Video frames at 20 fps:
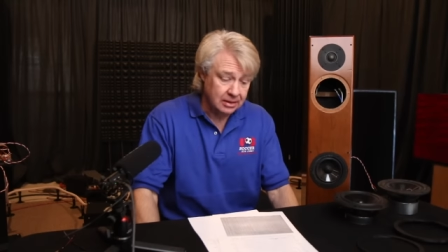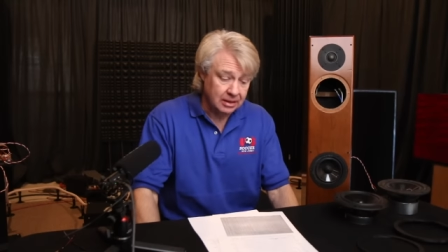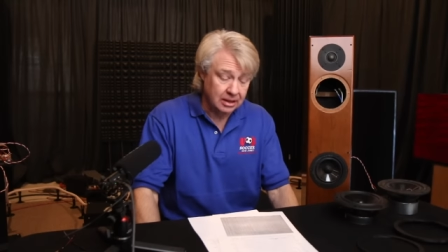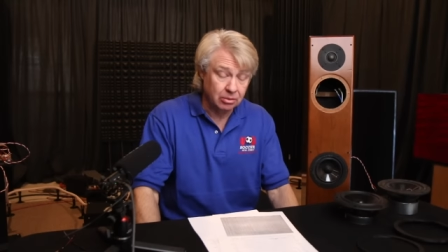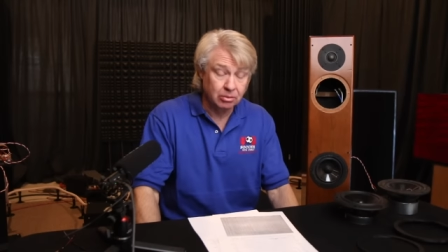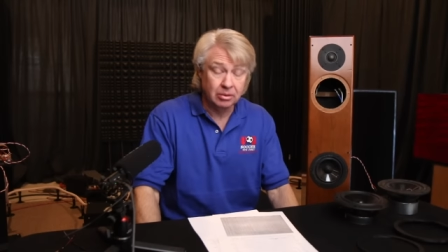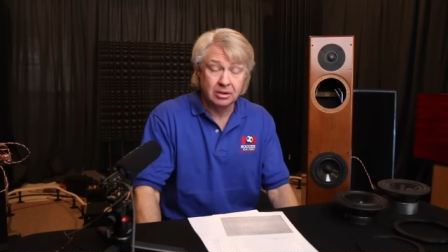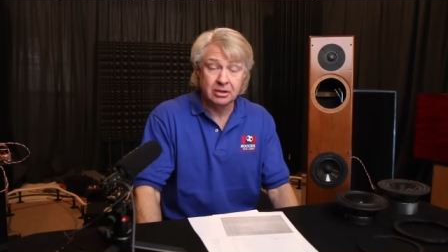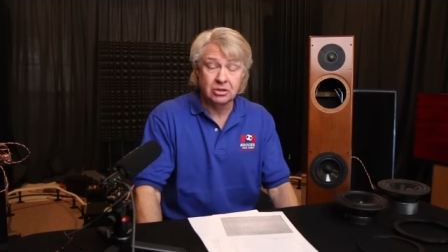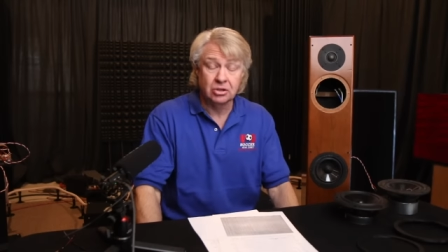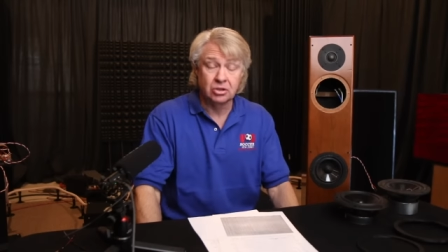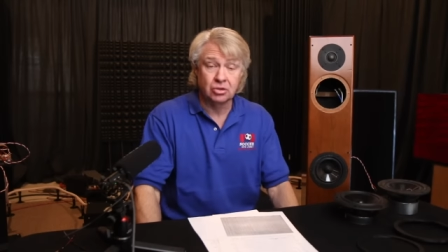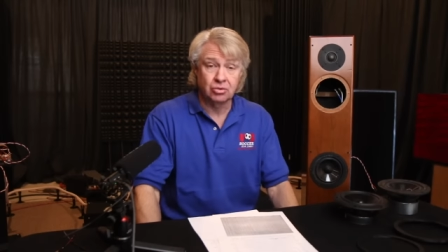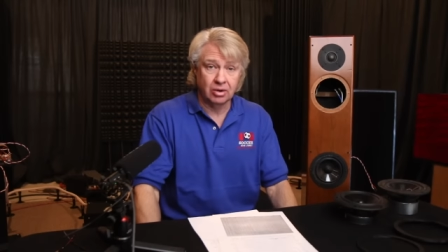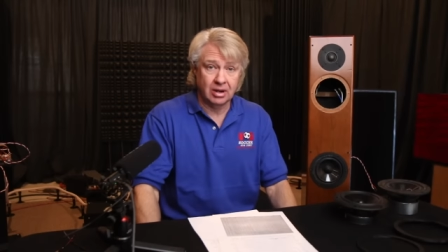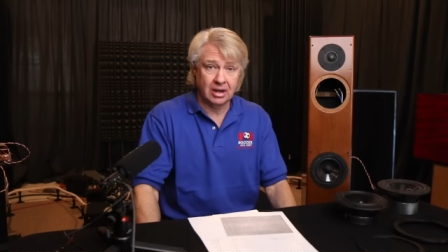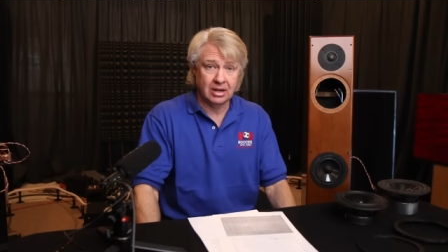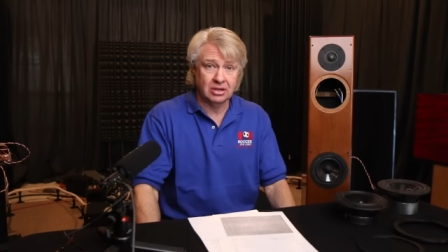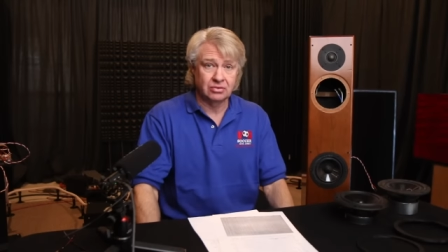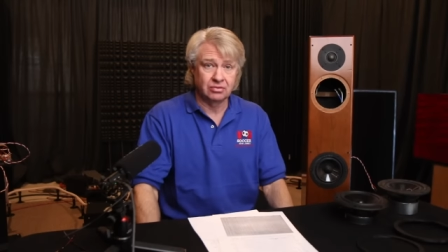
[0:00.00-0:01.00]
it really
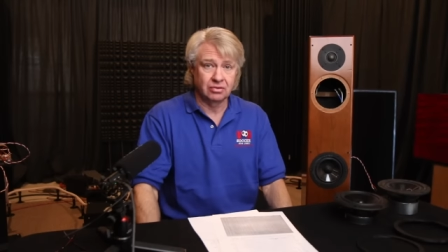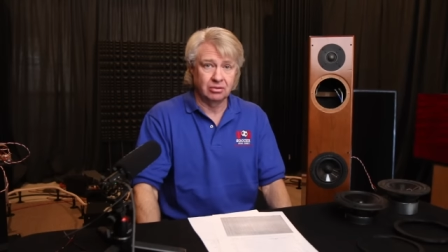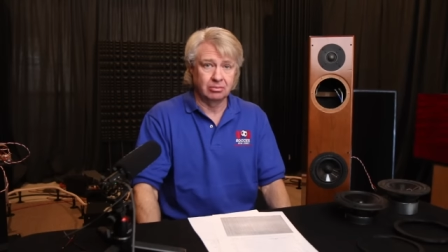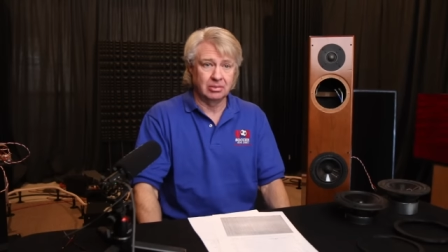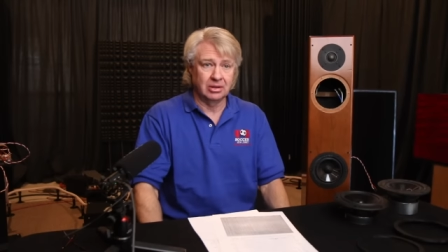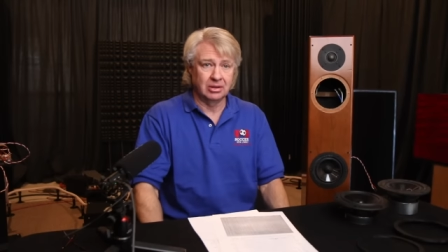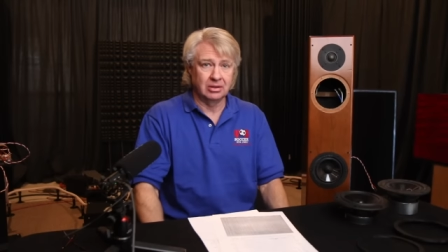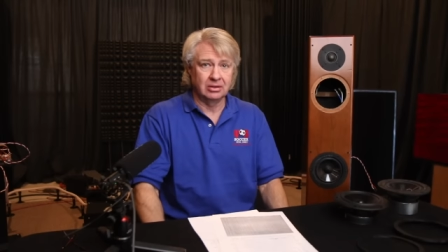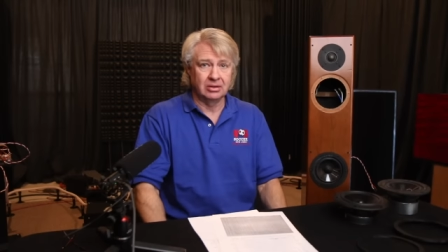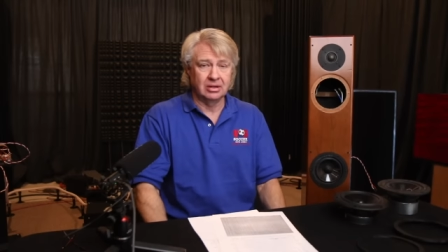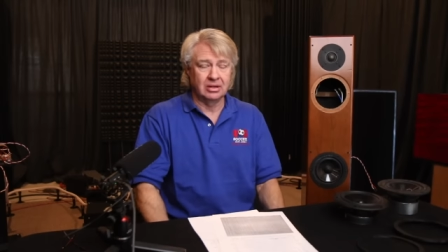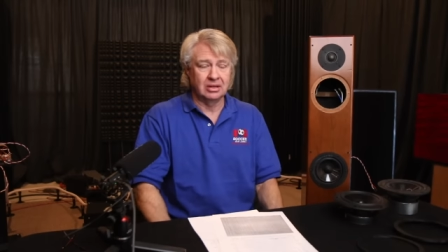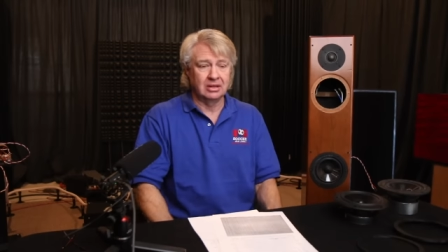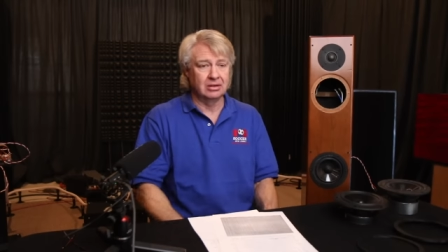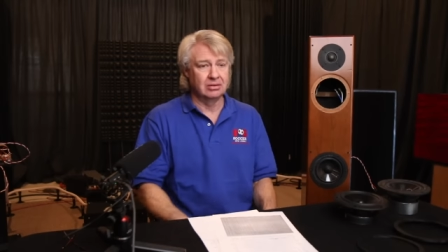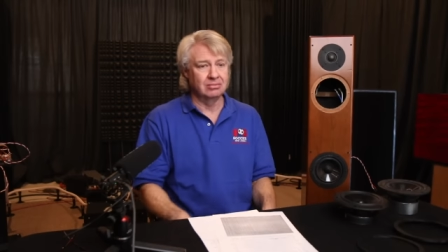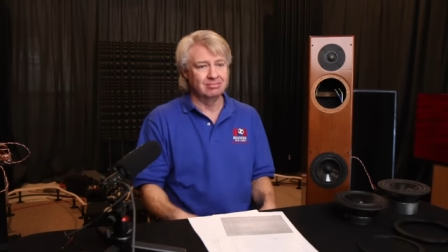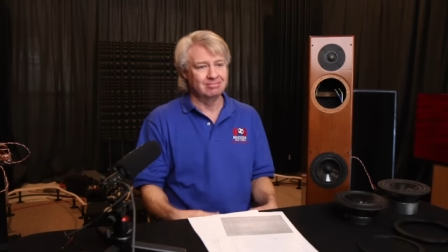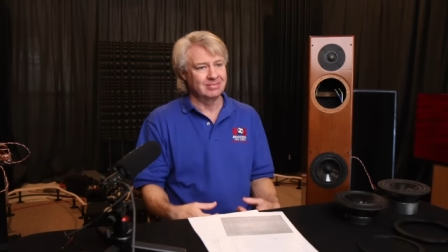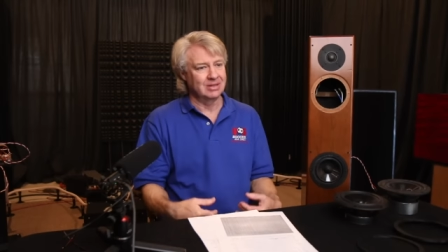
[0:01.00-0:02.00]
detracts from the,
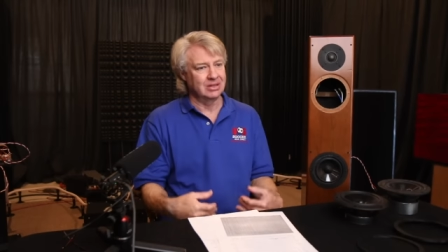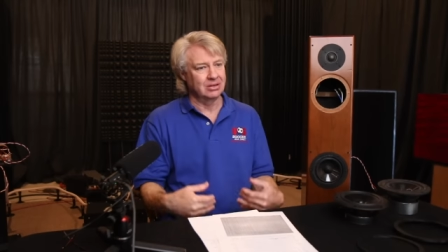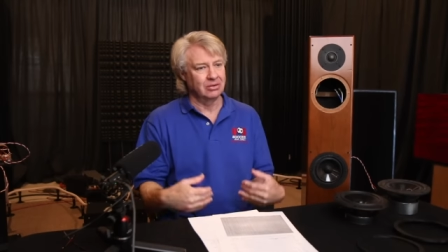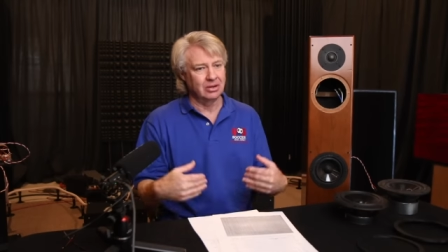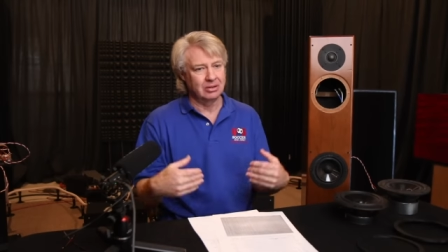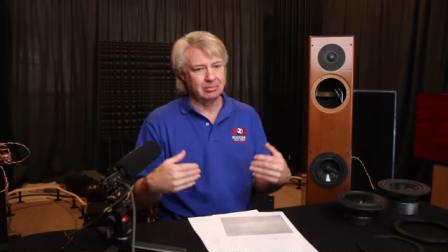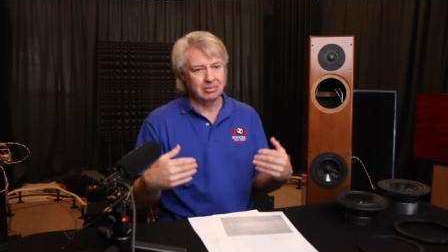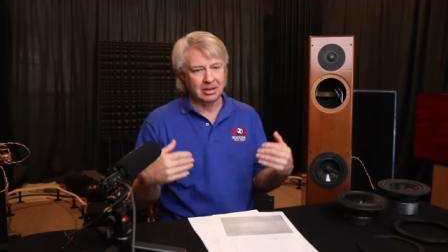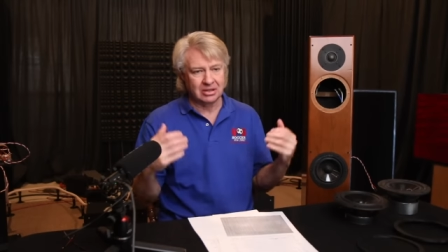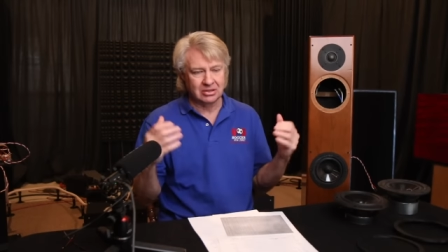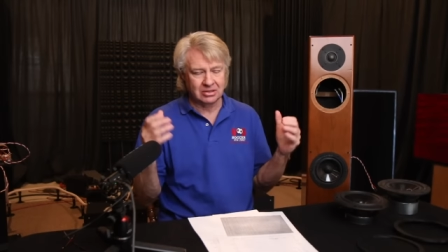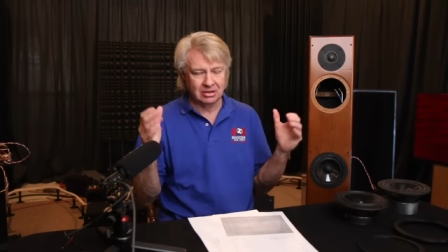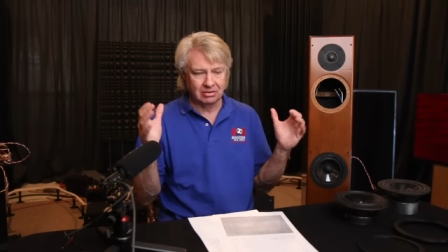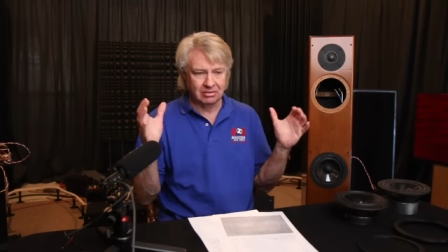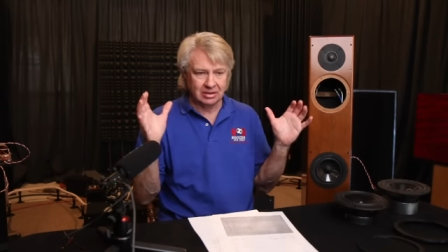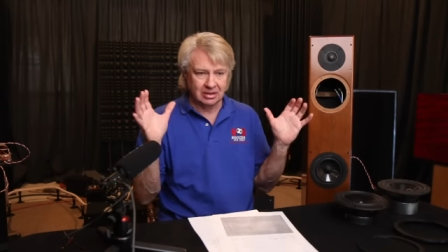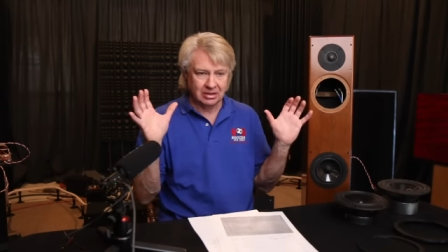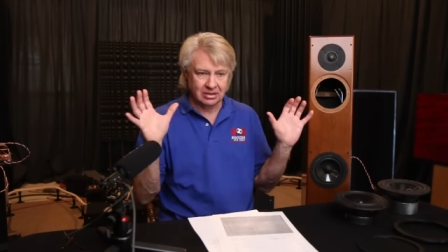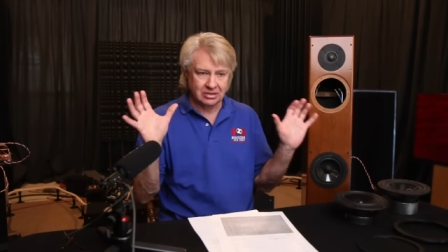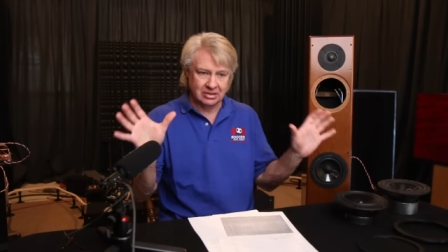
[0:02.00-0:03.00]
it, you know, it makes
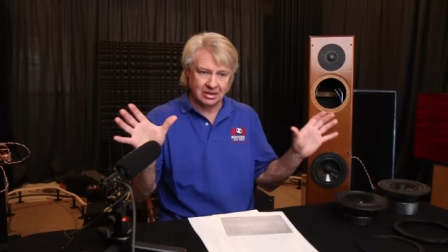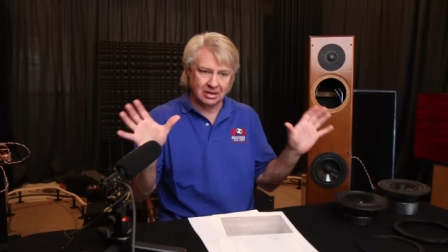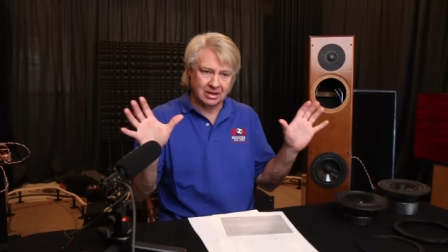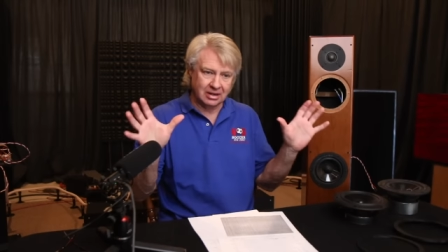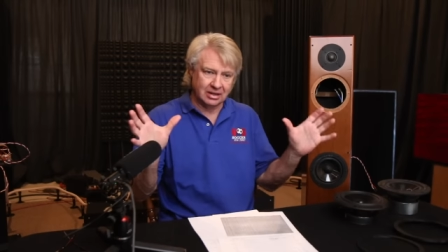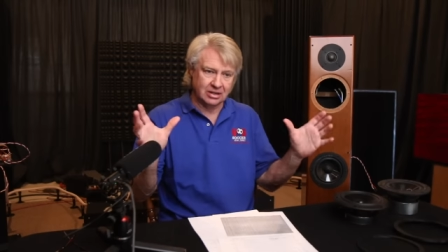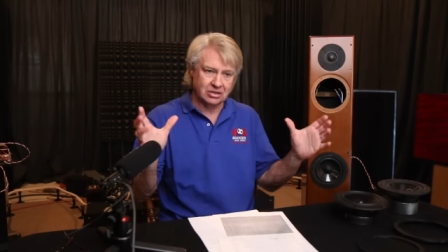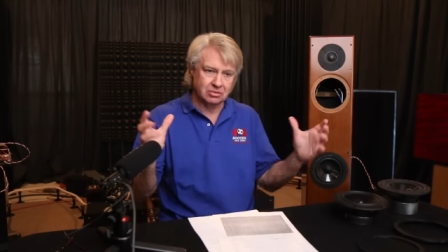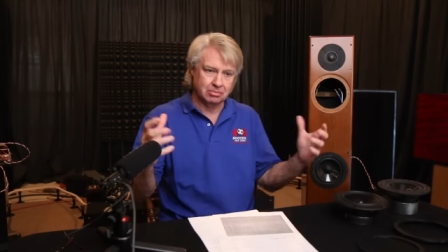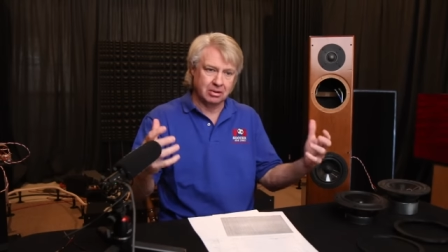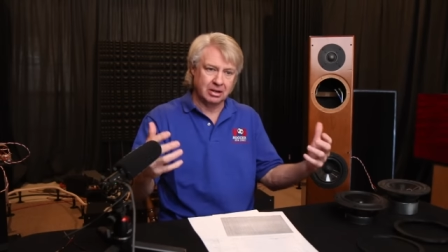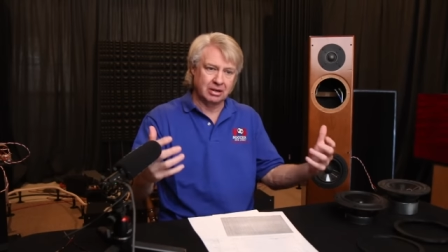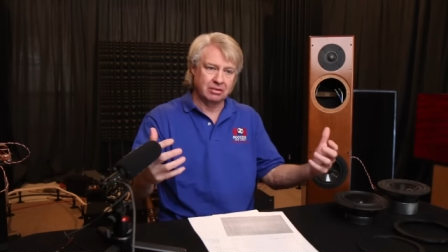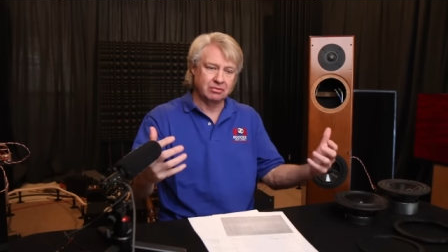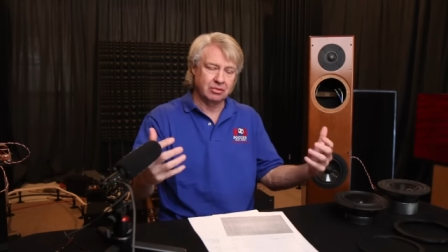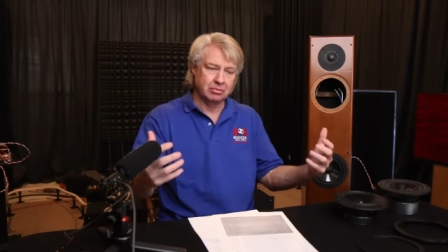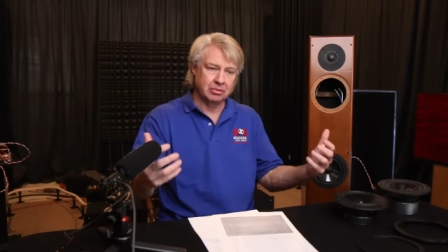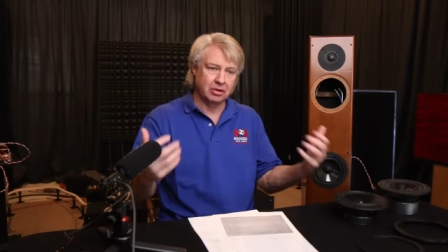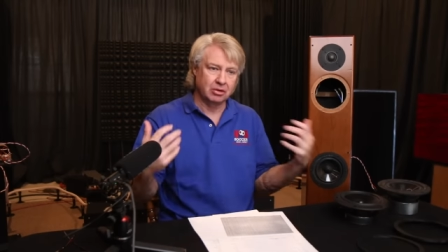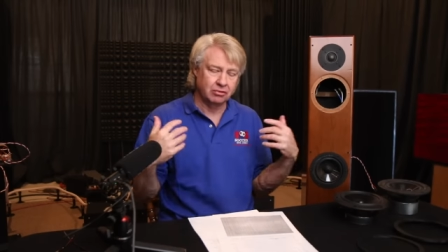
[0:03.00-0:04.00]
everything sound like it's playing
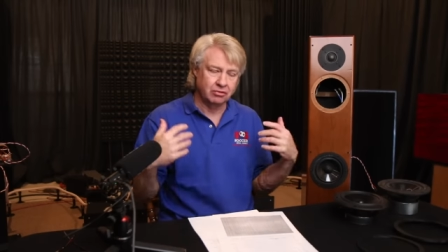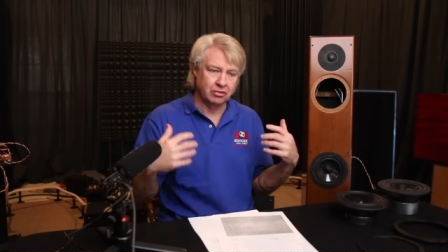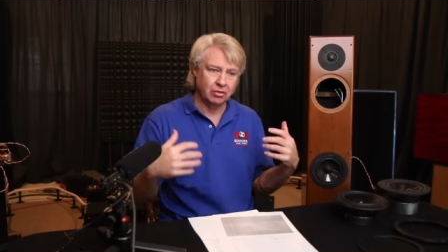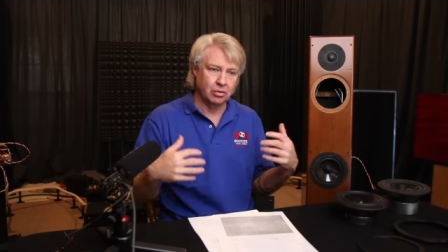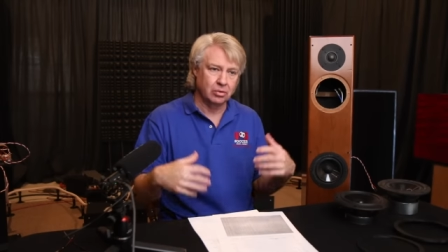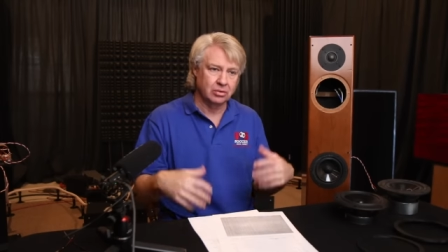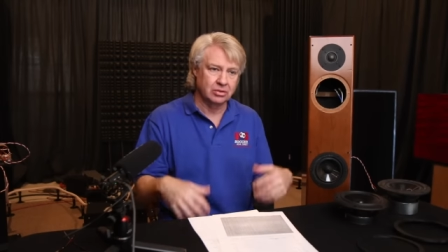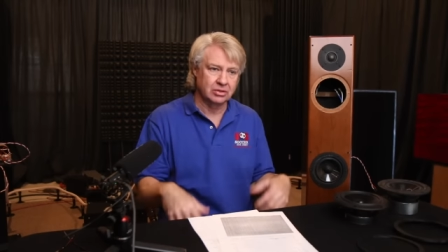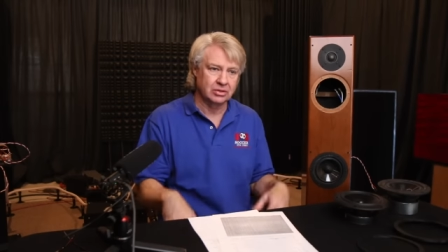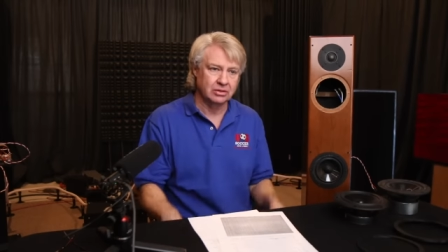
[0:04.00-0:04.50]
from there forward.